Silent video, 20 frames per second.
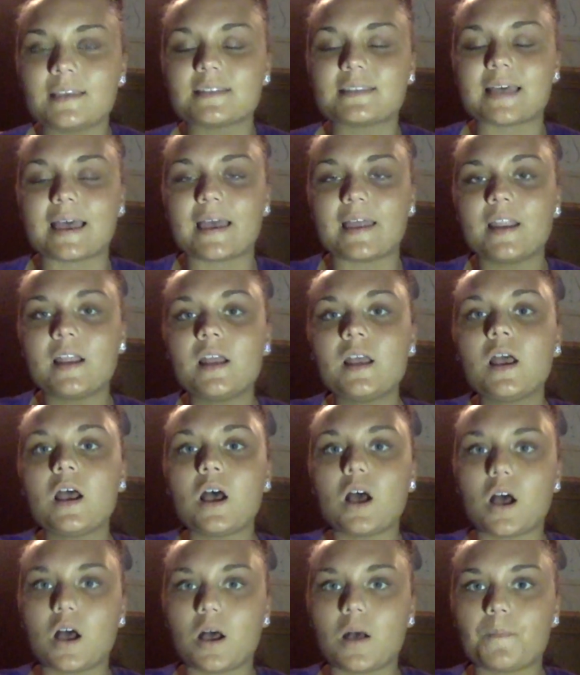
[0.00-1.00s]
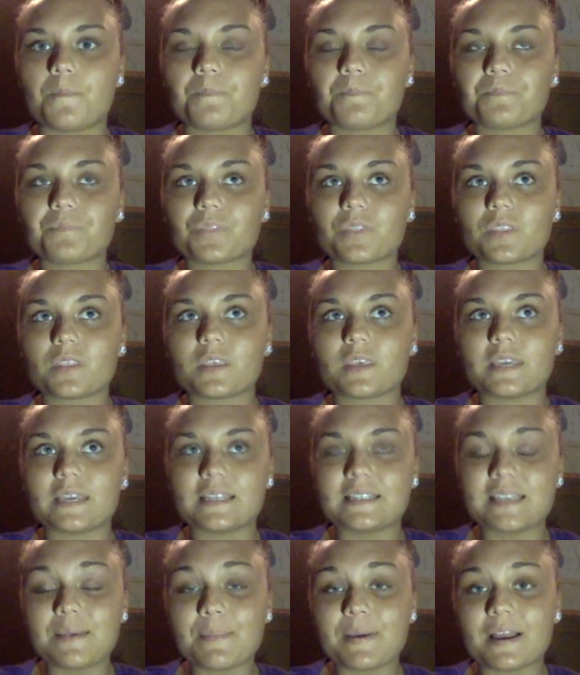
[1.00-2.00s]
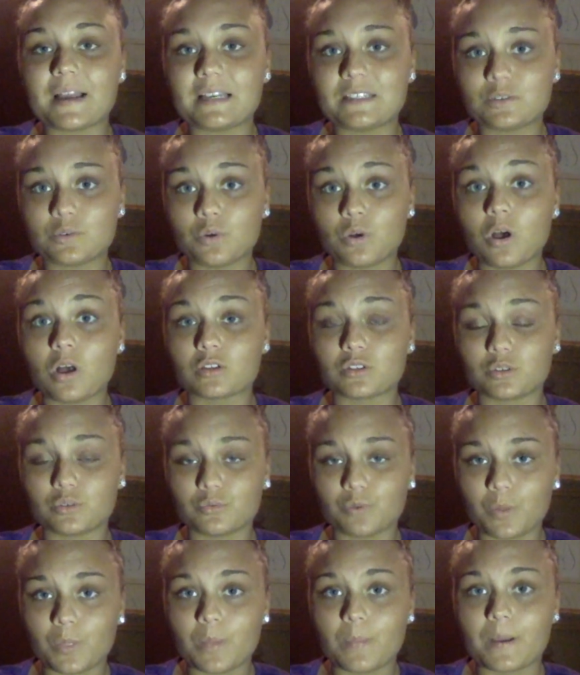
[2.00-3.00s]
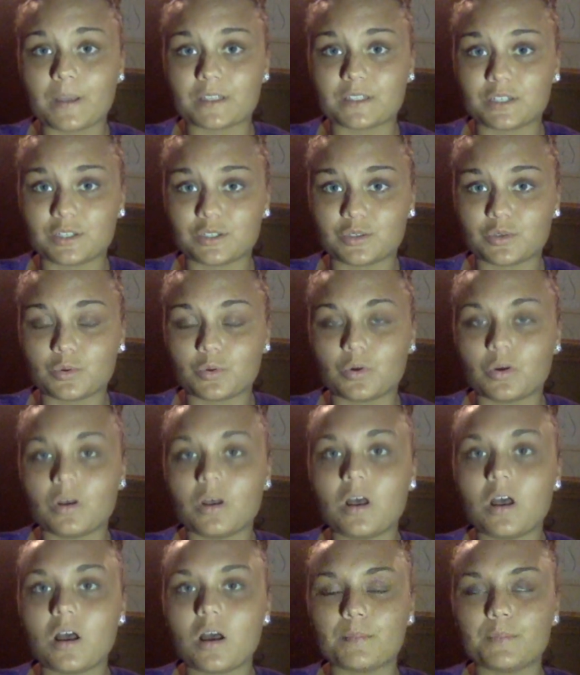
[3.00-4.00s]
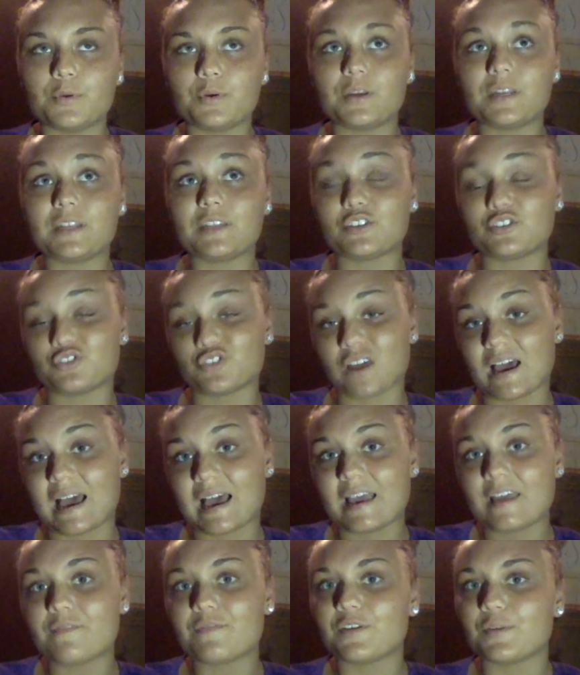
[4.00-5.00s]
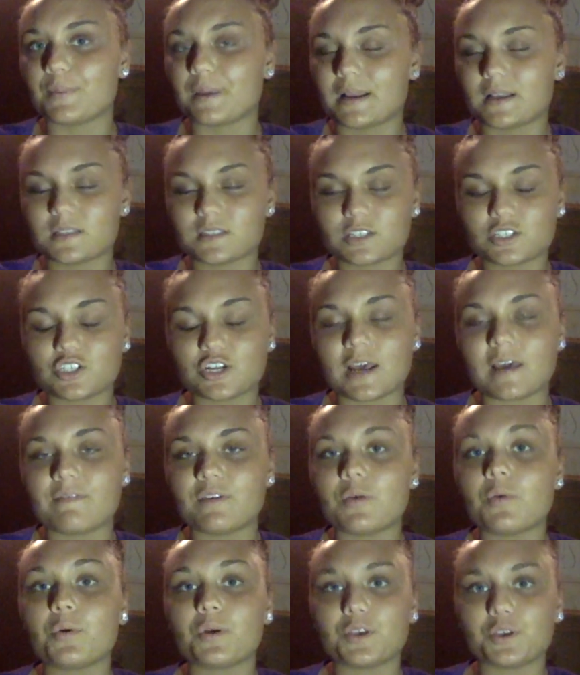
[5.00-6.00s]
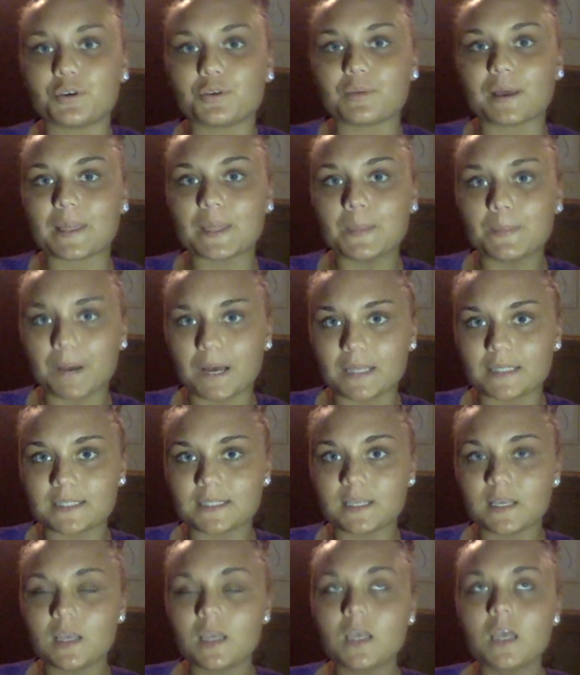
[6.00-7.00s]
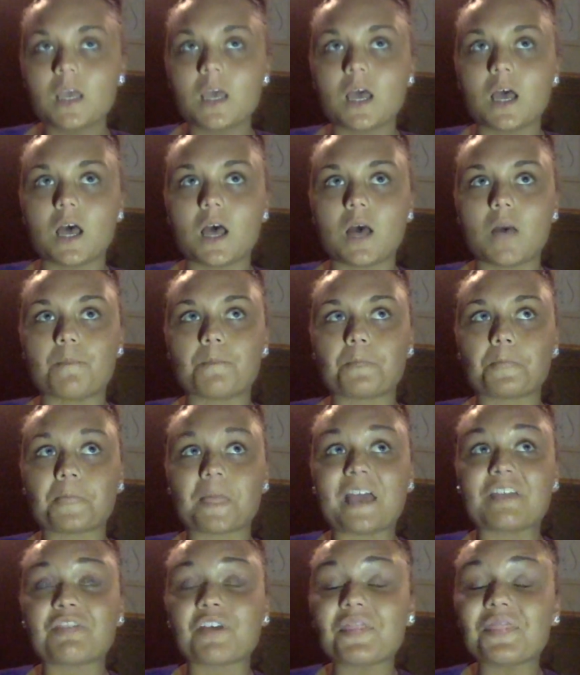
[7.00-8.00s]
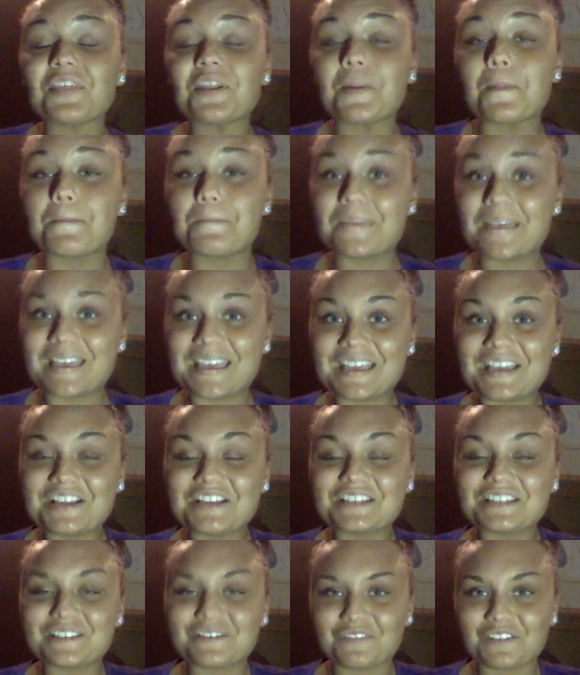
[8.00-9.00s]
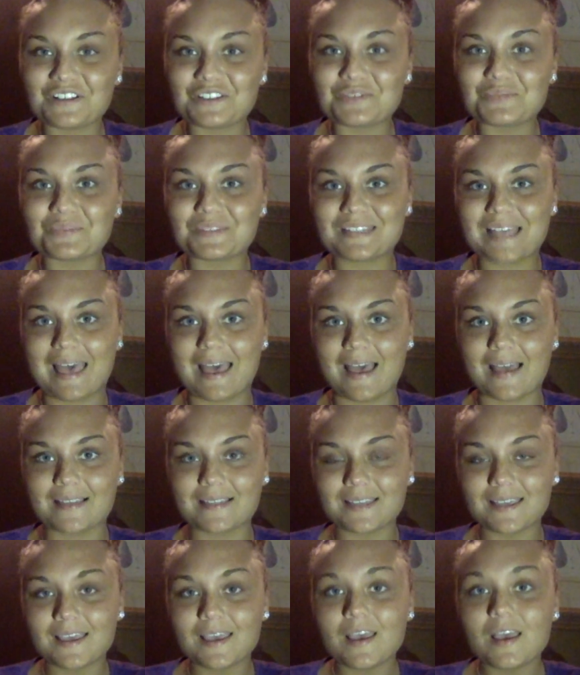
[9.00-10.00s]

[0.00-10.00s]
is that kids at my high school also rode the bus to school. You could either drive, your parents could drive you, or you could ride the bus. I thought that a big difference was that